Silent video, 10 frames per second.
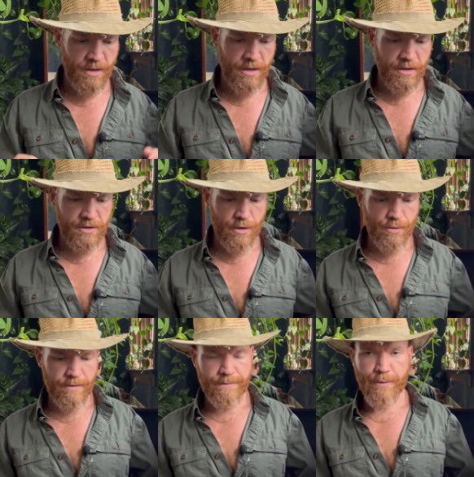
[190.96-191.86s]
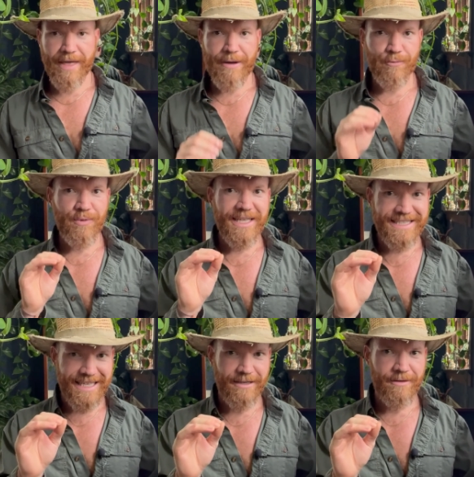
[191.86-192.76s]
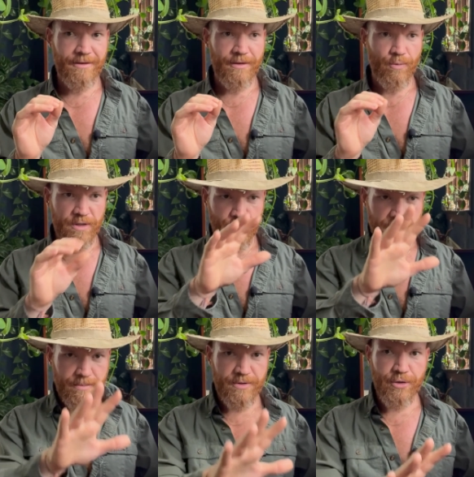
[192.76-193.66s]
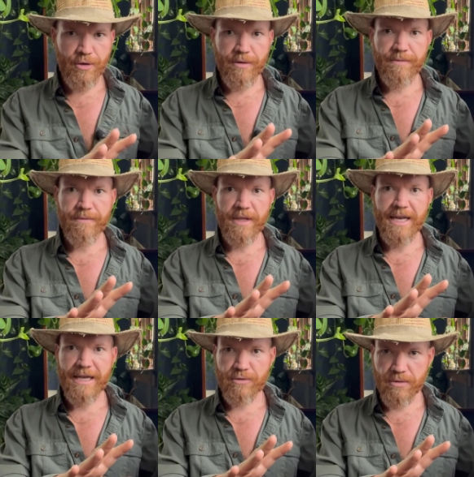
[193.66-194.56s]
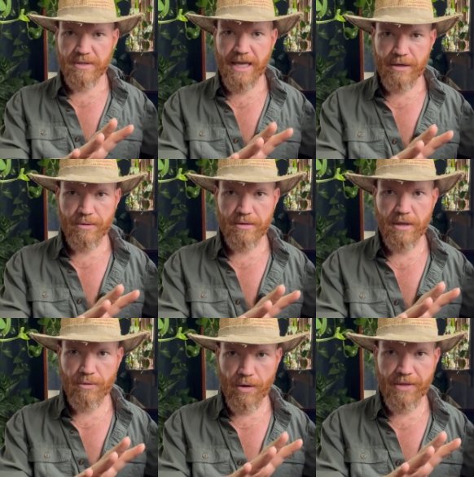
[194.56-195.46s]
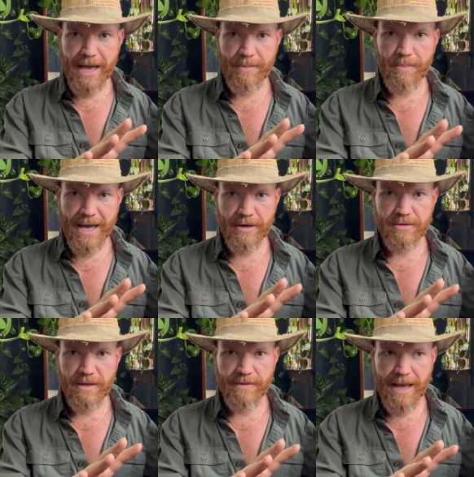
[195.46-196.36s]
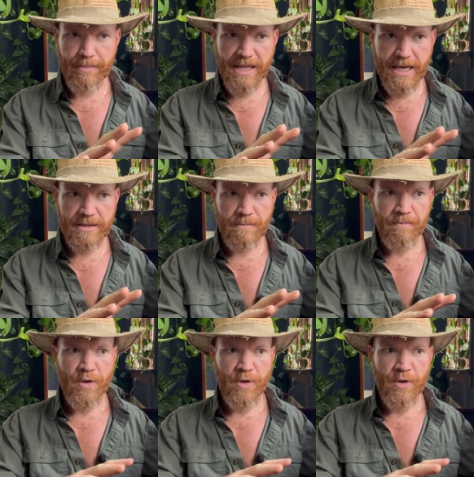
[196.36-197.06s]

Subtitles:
So for that reason, once we observe the natural cycle, the growth habit patterns of that plant,